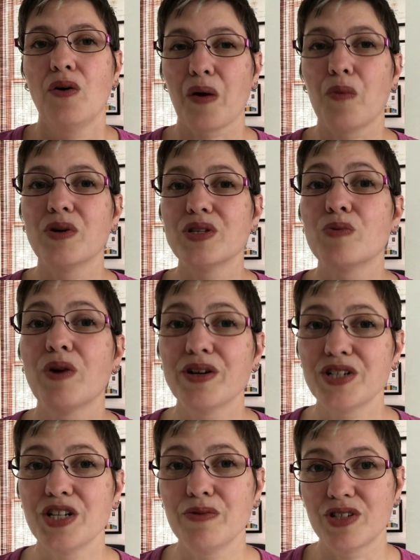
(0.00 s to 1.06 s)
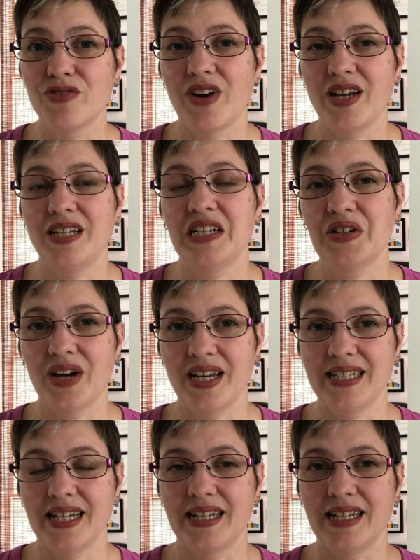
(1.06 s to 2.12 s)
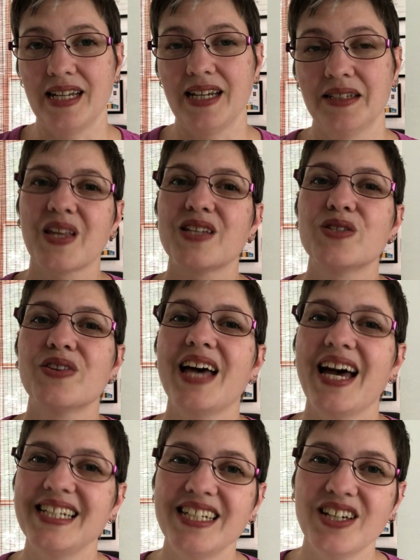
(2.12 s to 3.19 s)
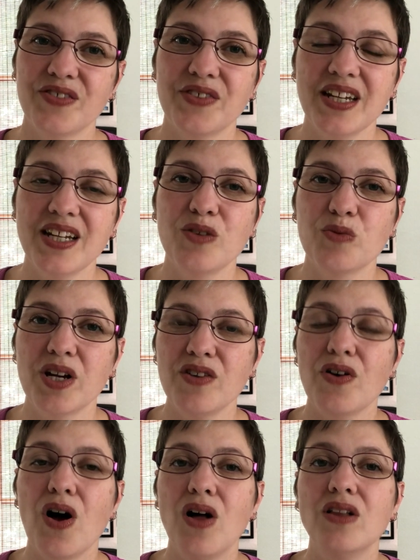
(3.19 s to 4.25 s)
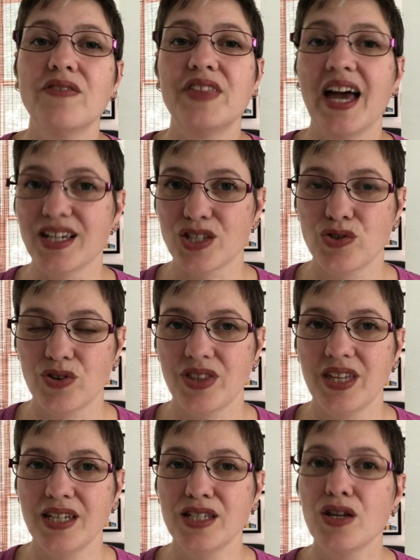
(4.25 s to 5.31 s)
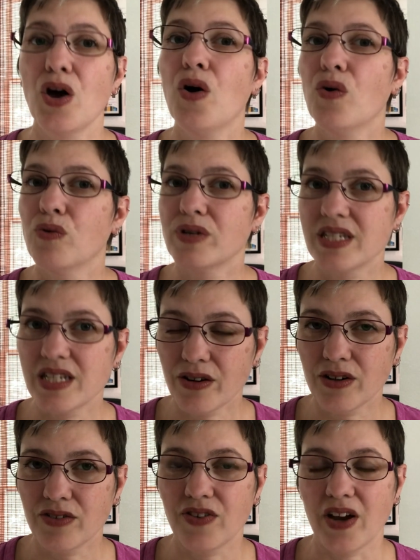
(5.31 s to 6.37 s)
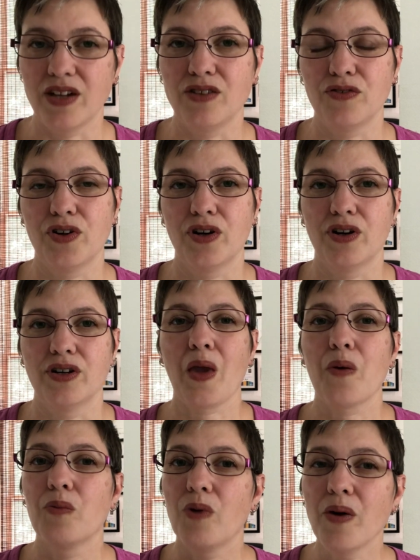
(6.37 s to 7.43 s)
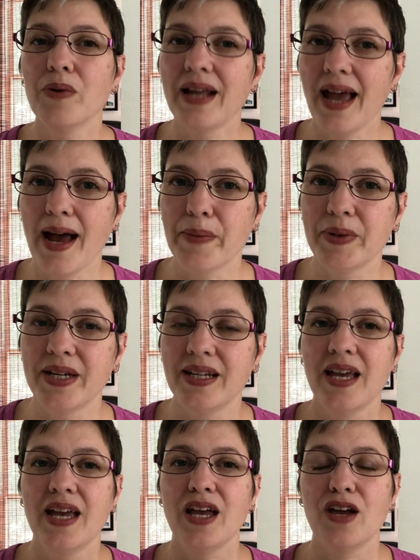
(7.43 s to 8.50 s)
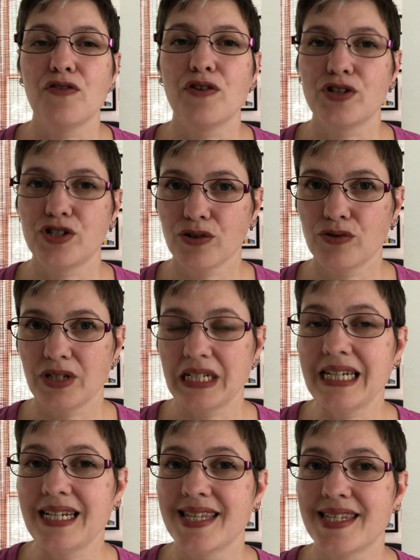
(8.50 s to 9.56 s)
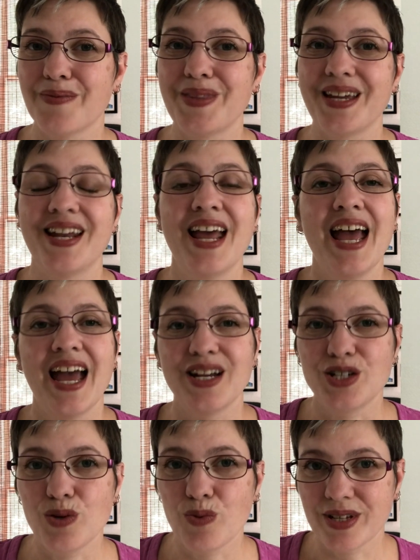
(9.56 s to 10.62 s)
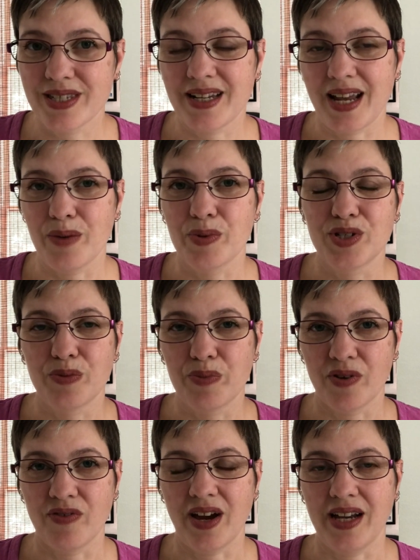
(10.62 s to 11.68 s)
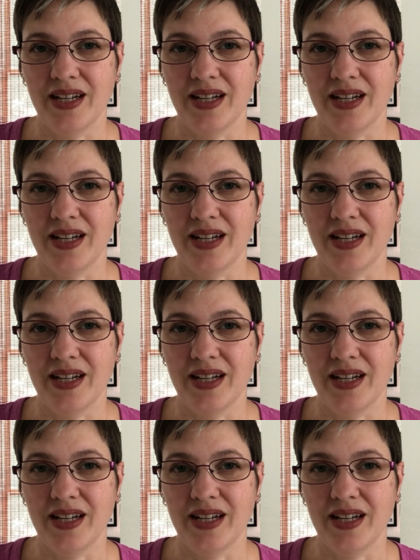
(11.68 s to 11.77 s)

was where she was finding her identity. So the idea of getting rid of all of the extra things was terrifying for her. What would happen if her children needed something and she wasn't able to provide